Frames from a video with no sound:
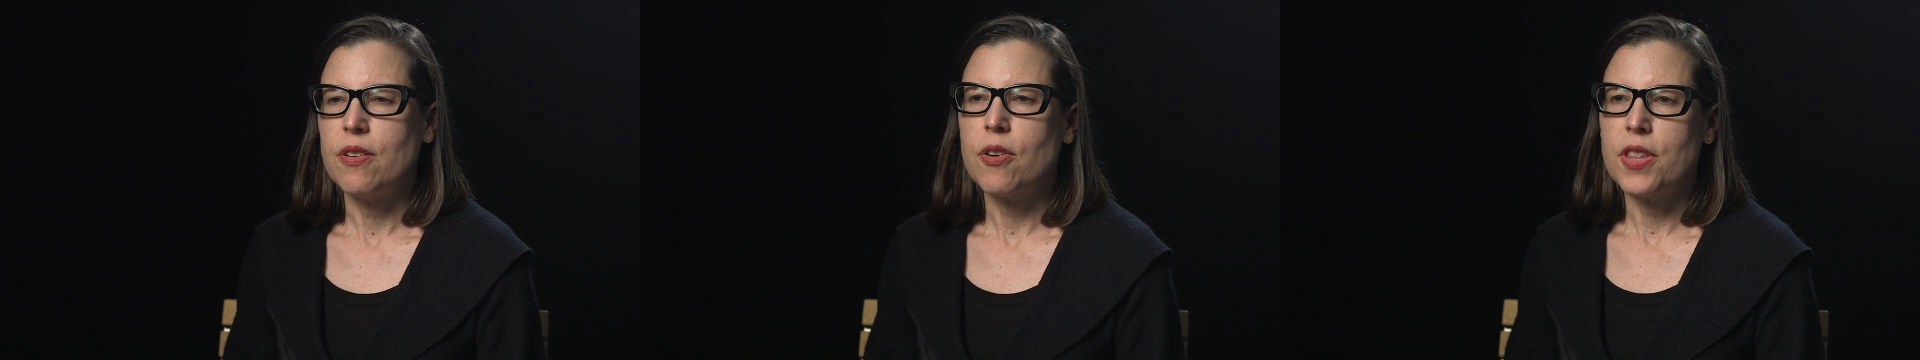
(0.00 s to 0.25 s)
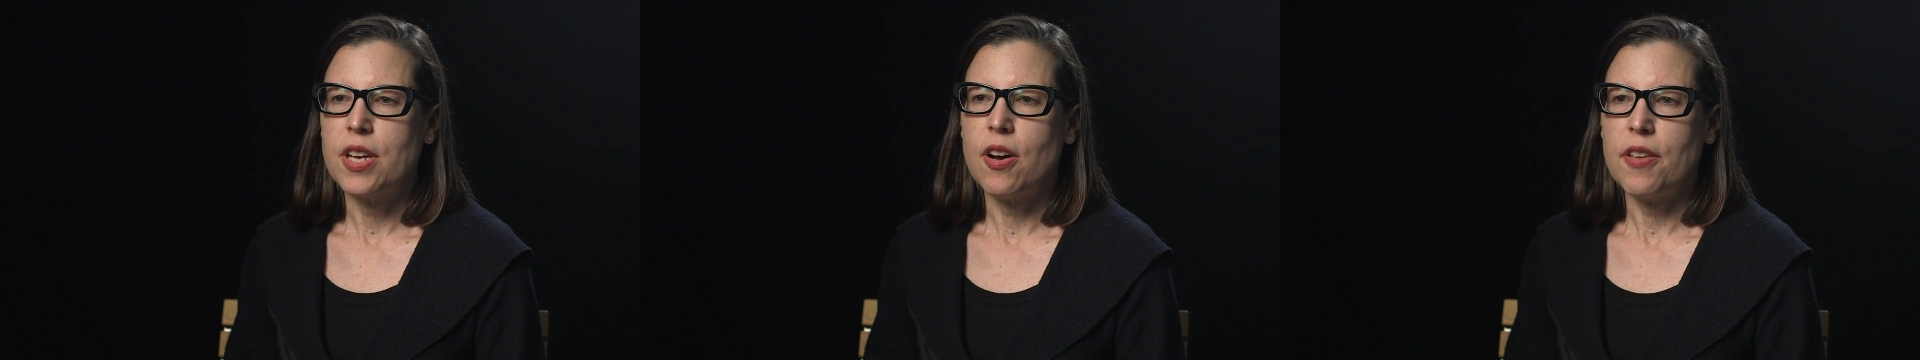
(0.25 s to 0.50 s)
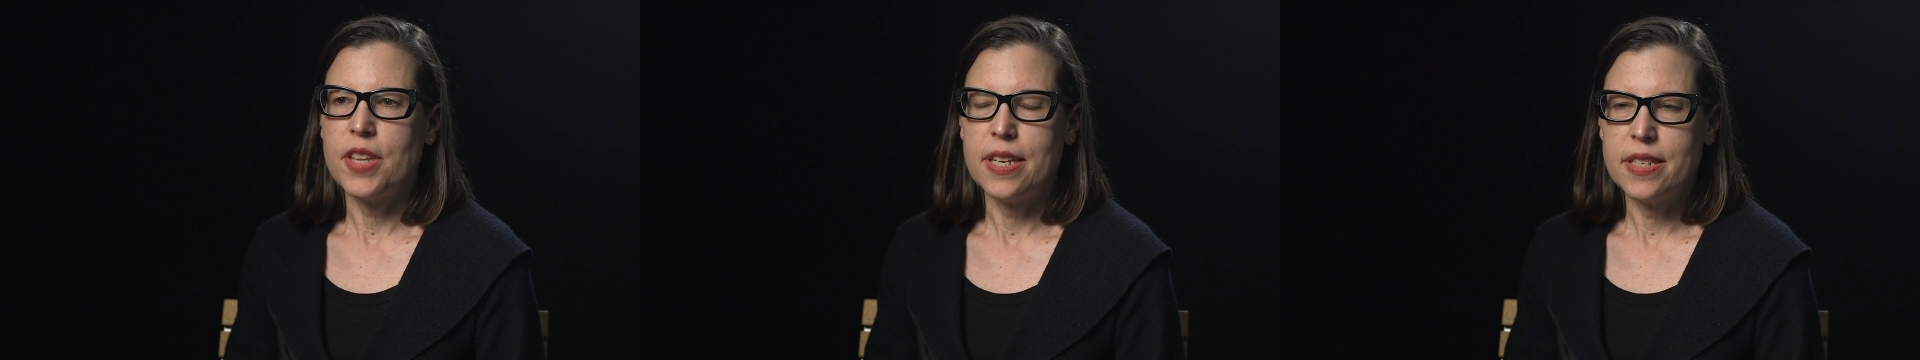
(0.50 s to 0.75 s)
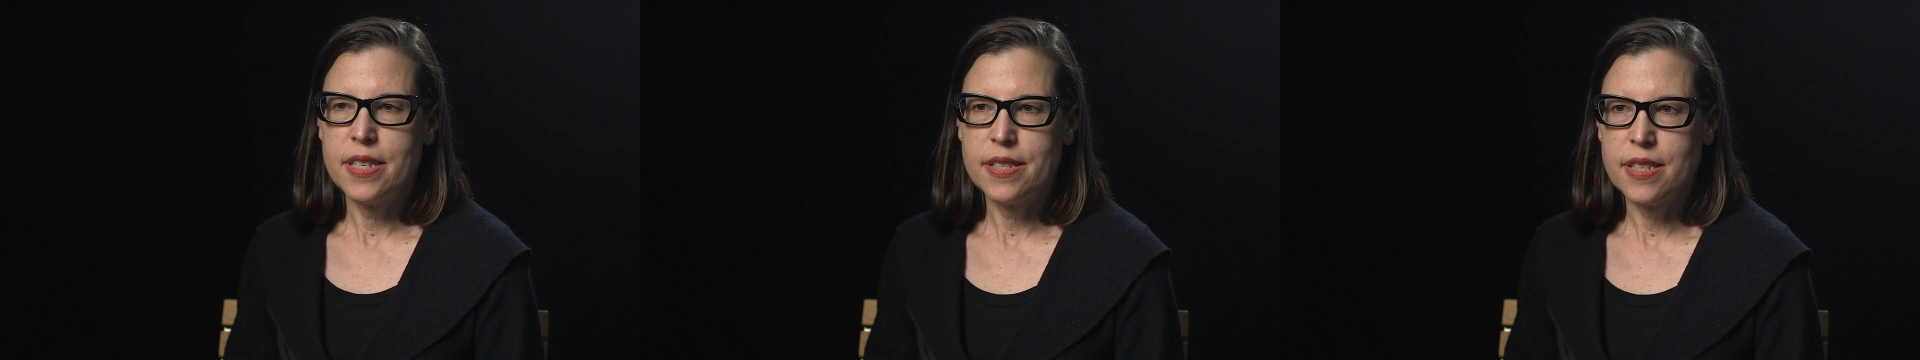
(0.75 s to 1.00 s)
or the
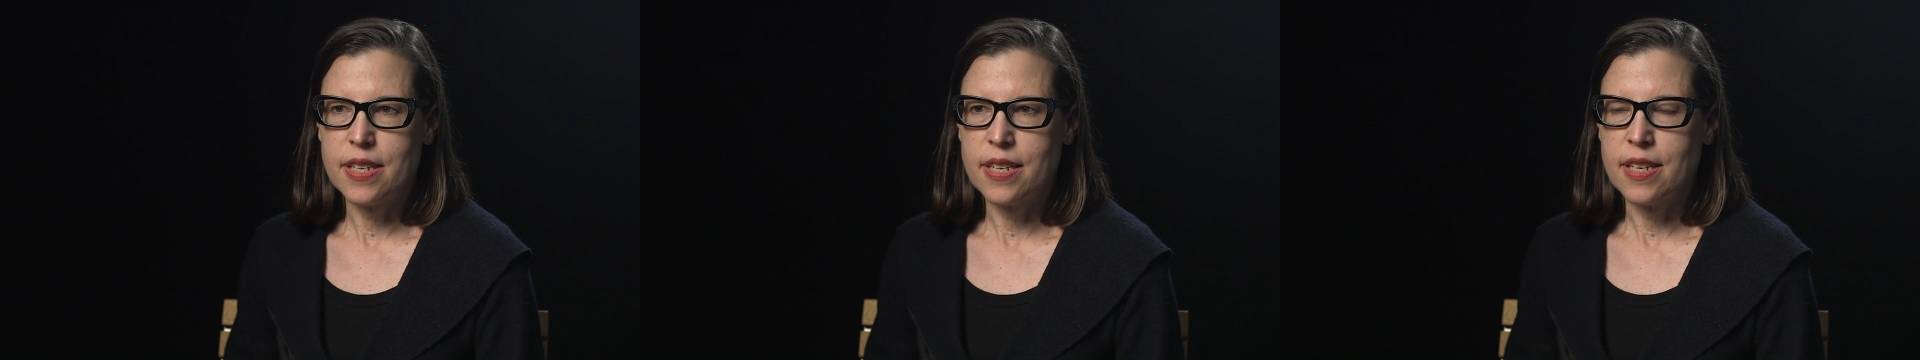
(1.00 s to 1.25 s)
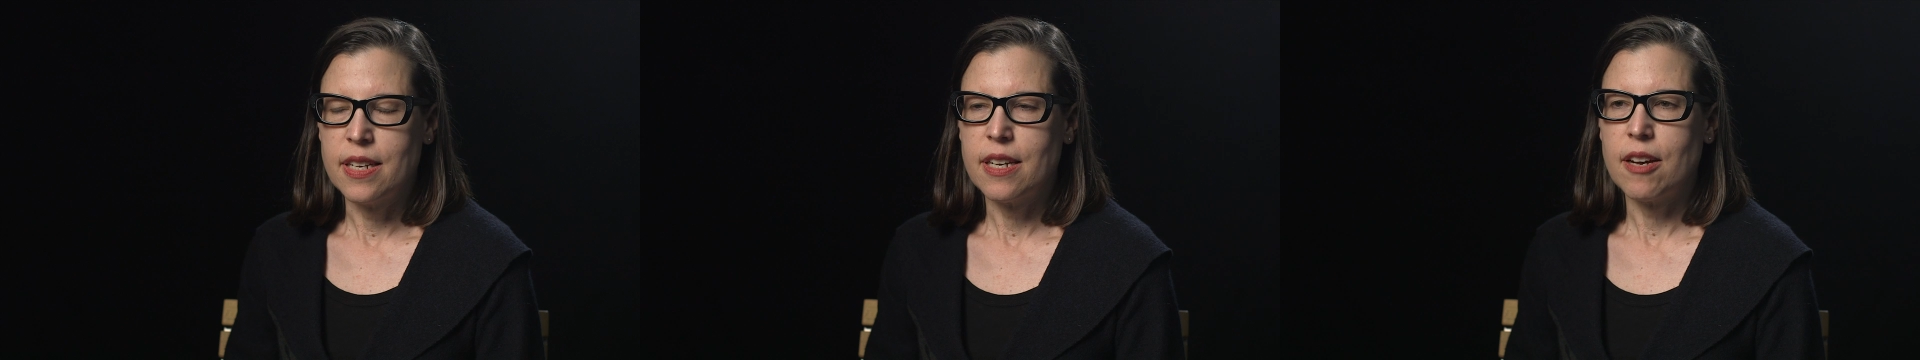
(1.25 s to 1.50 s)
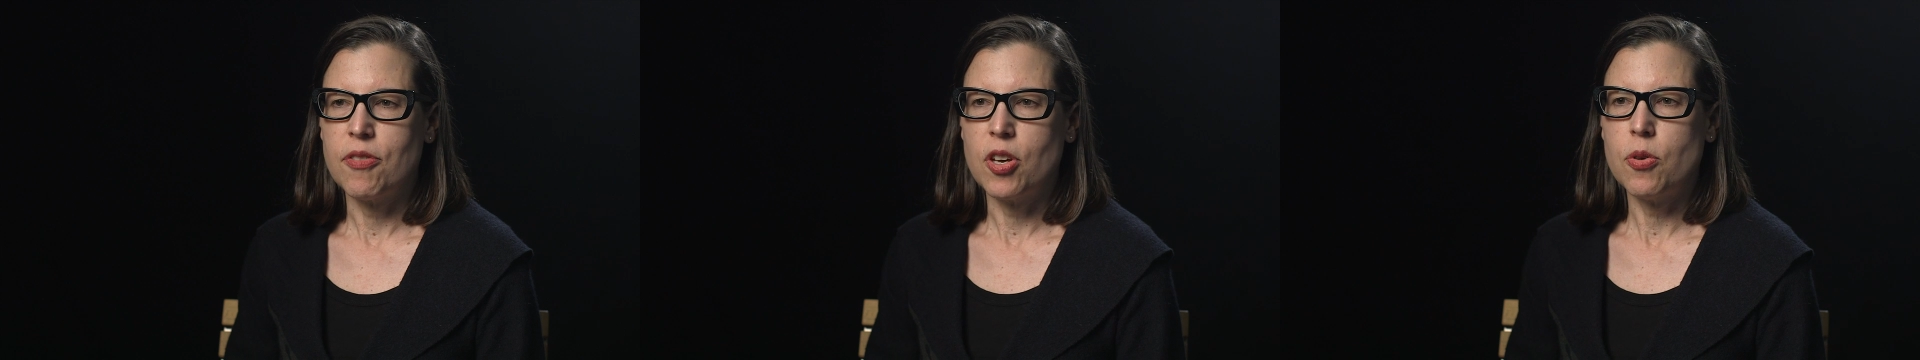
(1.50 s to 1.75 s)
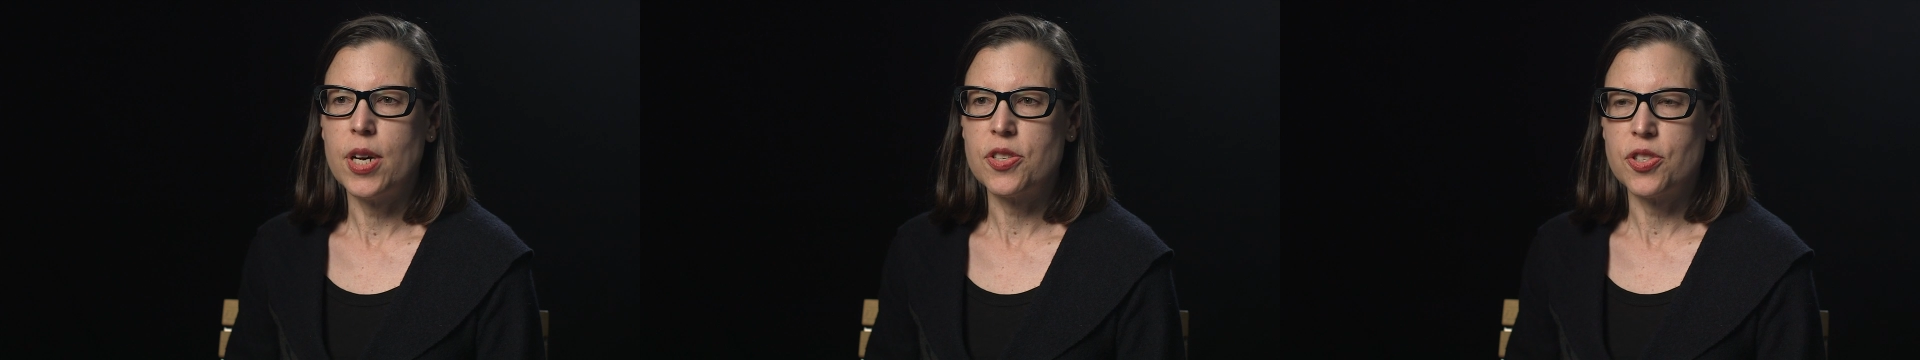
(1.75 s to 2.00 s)
authenticity of the
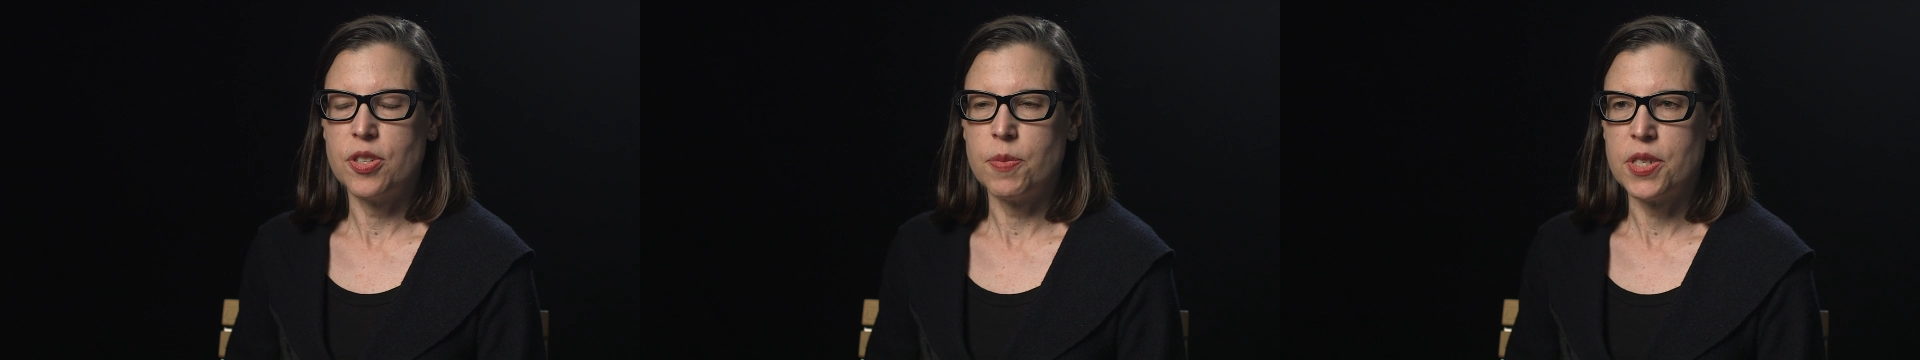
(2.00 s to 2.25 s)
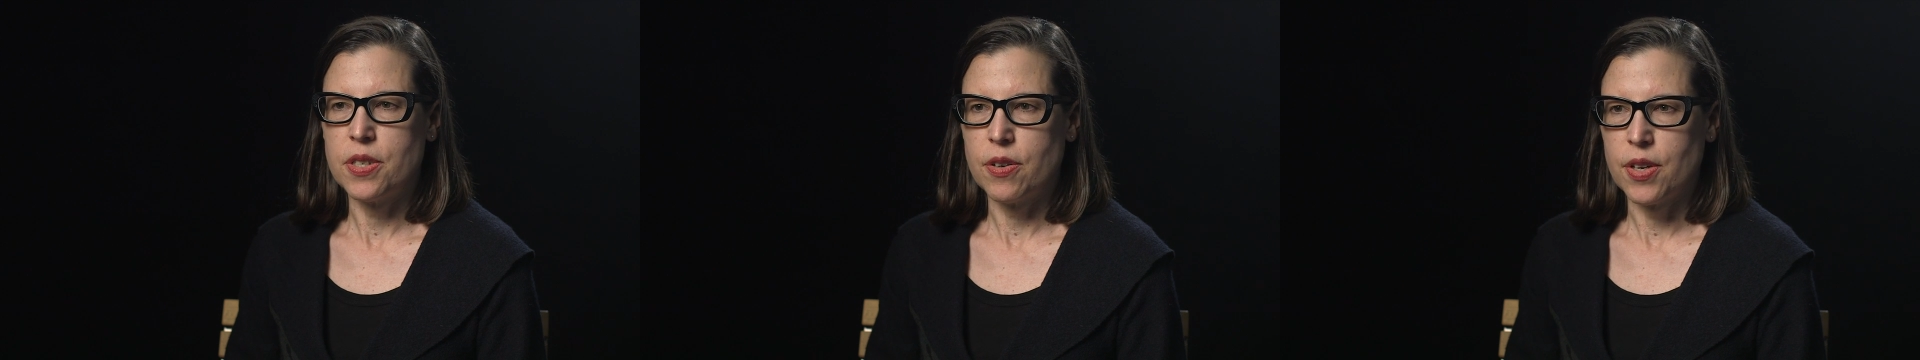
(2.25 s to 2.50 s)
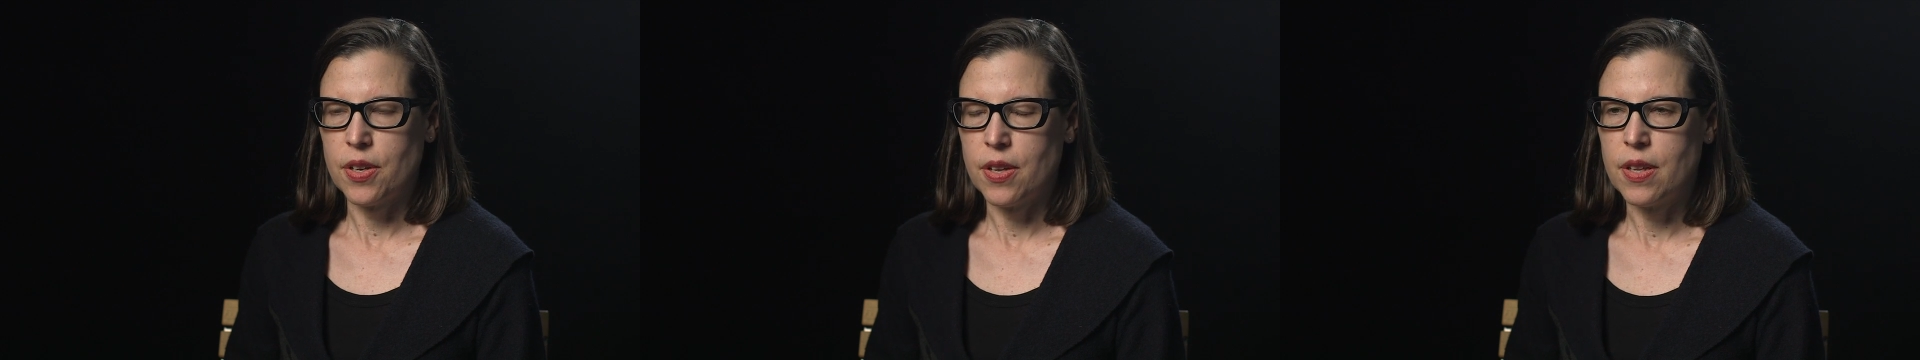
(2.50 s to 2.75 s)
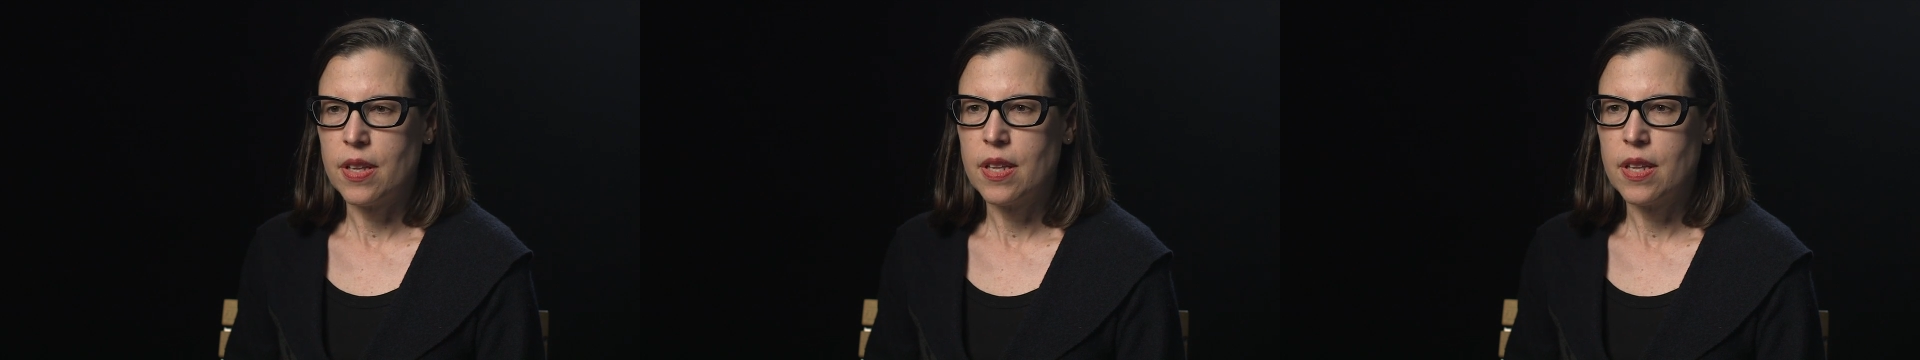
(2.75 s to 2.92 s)
question material.